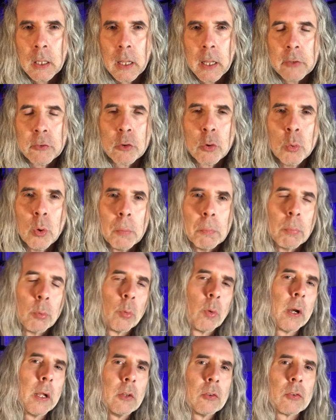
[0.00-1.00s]
It's to
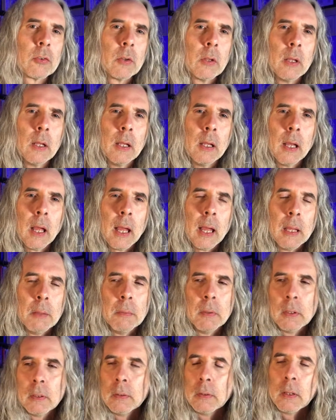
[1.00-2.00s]
embrace
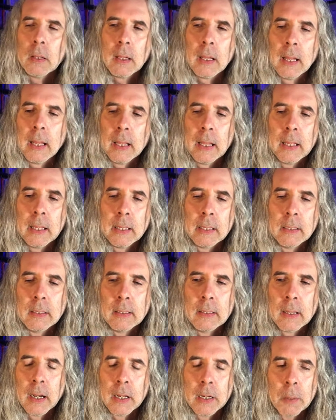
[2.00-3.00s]
an
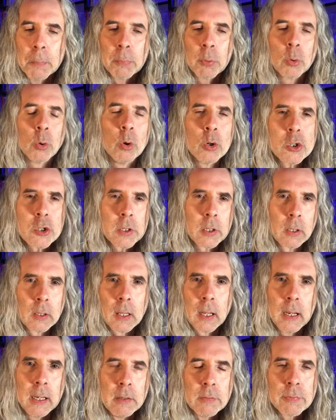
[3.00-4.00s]
approach to
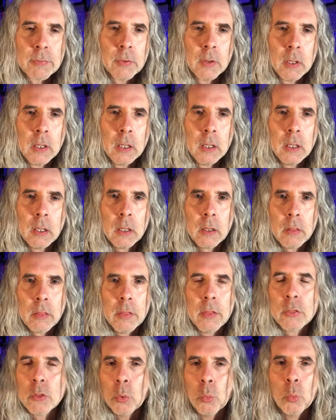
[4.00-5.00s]
life
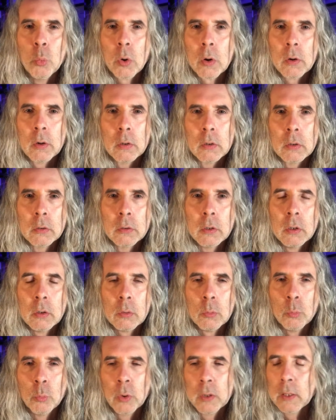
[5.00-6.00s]
that the world
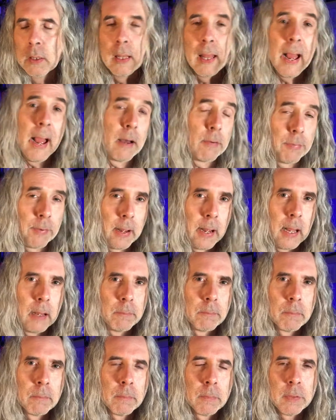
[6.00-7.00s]
would laugh at,
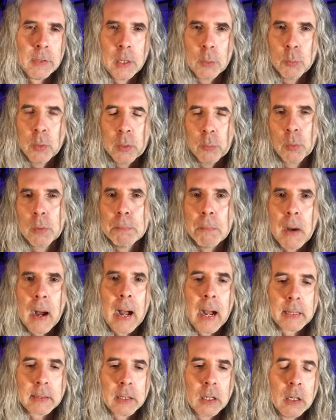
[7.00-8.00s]
that would
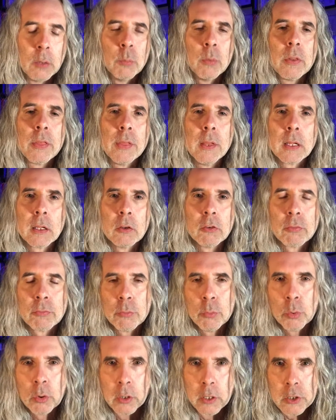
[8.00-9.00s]
mock, that it would think is
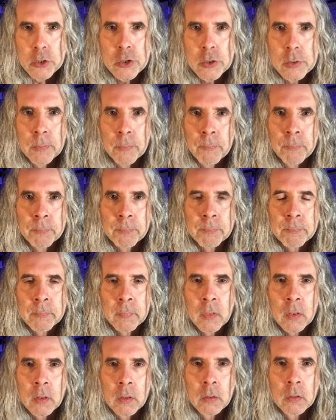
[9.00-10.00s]
foolish.
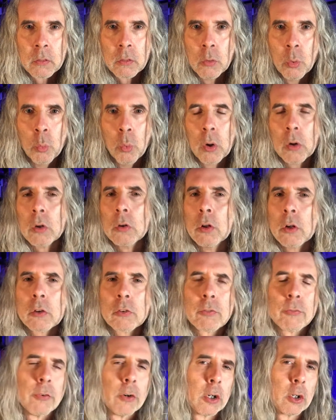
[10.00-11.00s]
The world
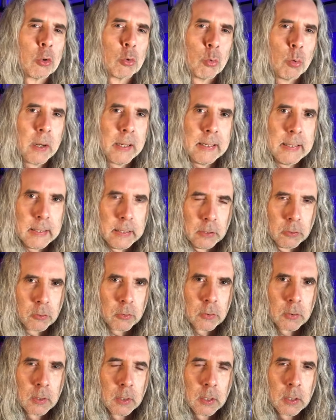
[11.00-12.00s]
looks for
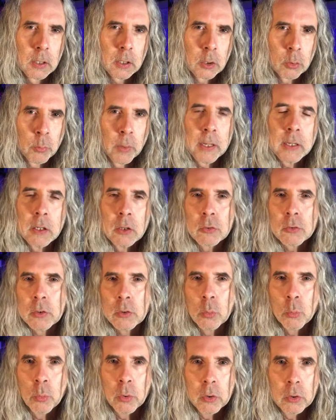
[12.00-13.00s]
greatness in
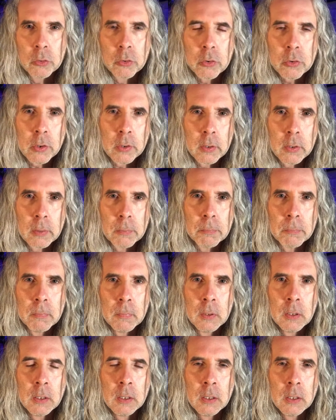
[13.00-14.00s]
the world's term,
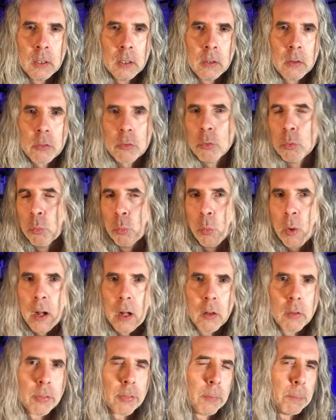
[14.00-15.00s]
through
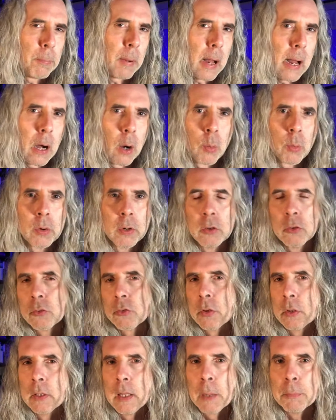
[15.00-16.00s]
wealth and power and
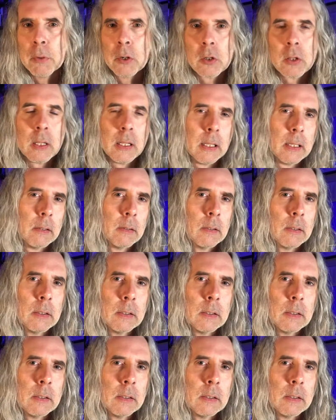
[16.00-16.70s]
celebrity.